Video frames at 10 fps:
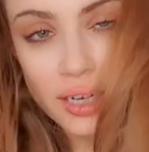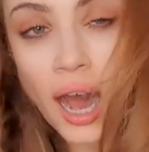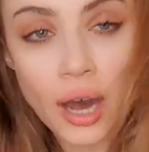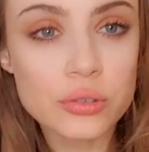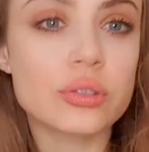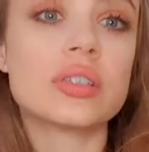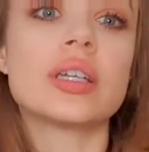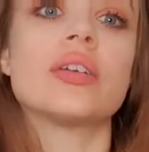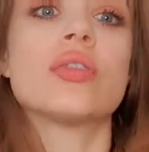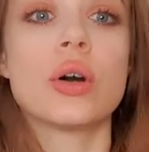how to
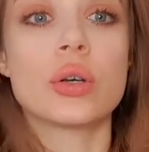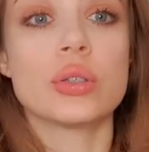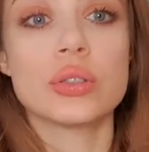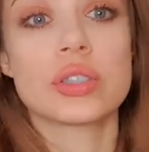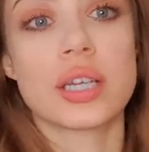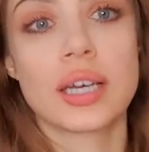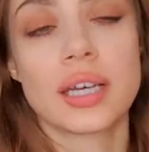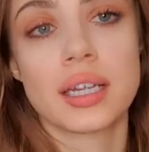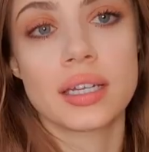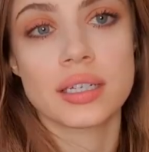stay focused,
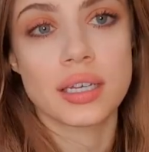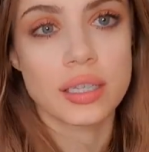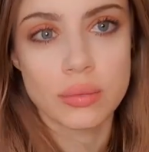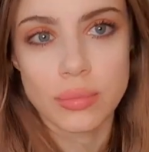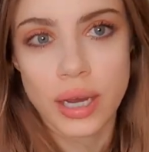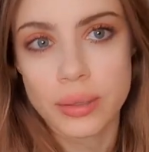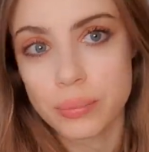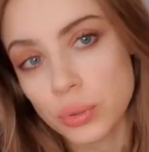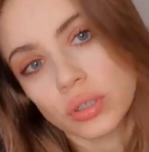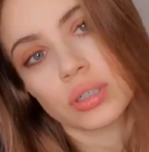and in my
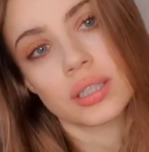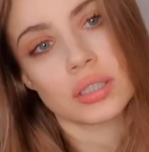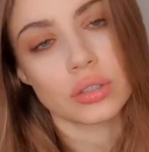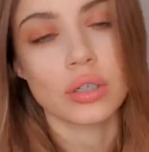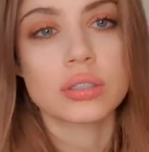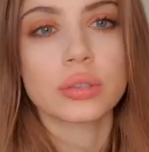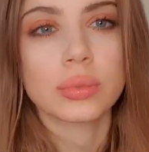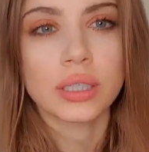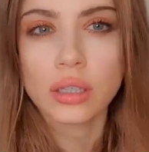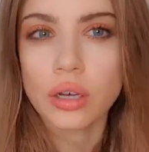book there's going to
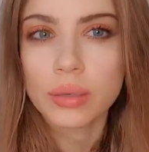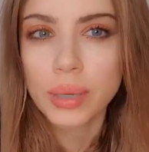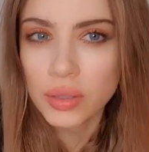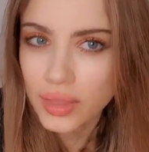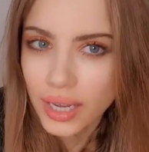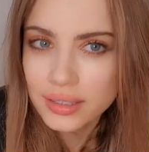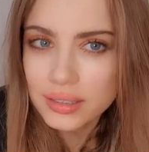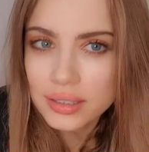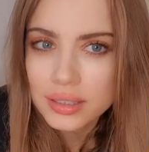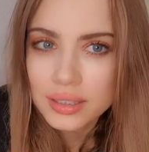be a lot about that,
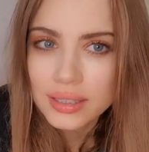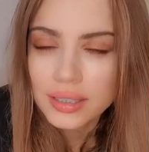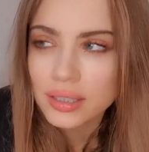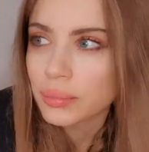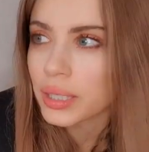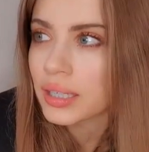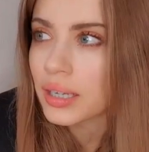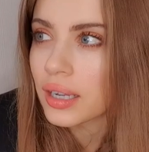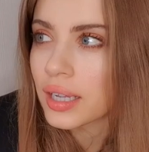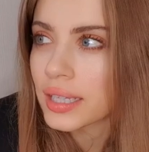but
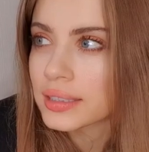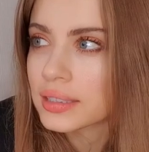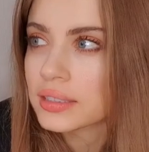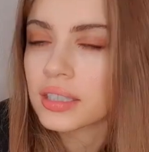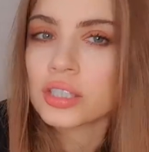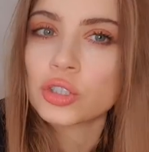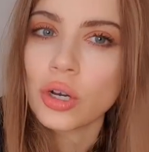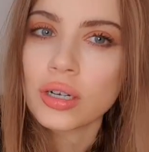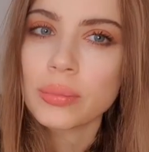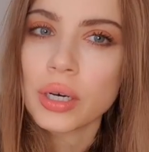let's
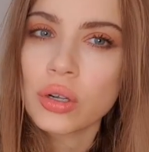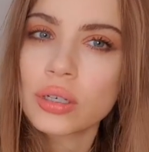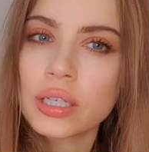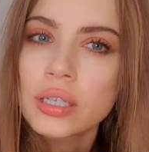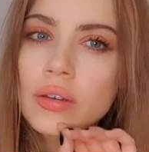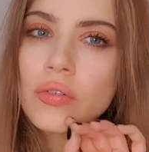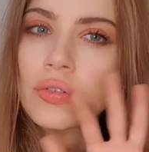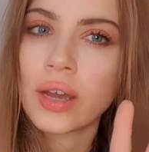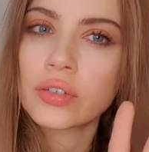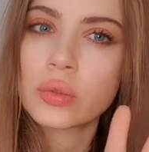talk about only
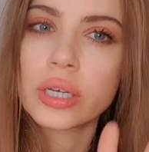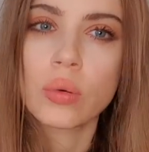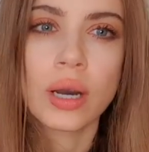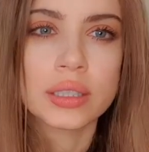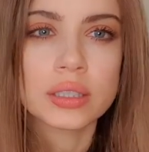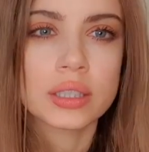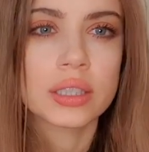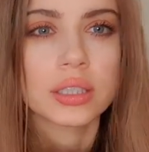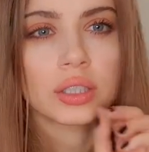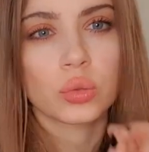five quick ones.
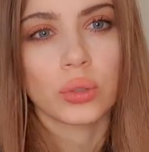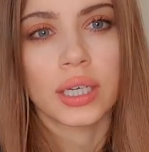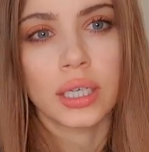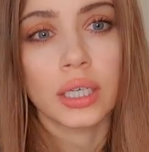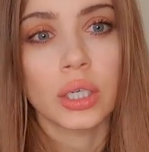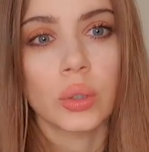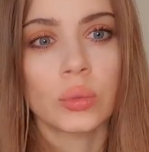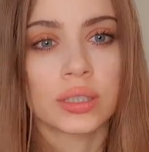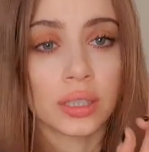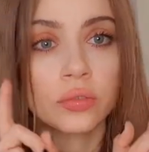This way
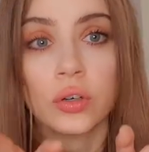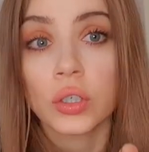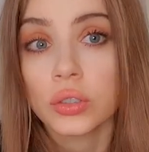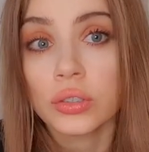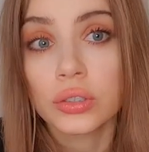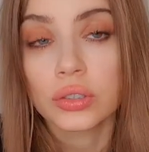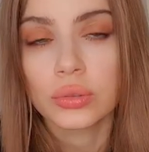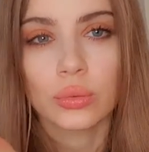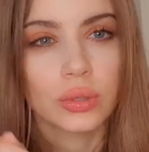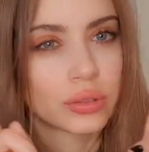we stay focused,
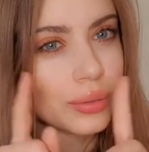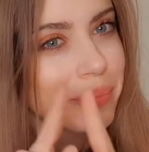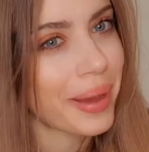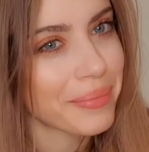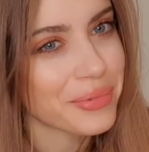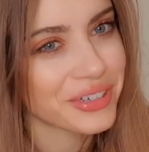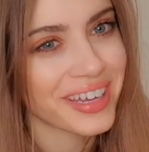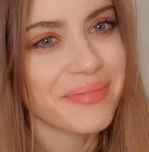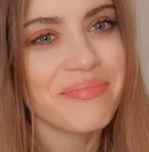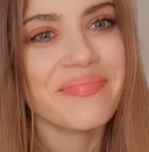we remember
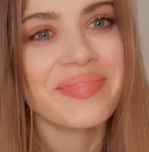them,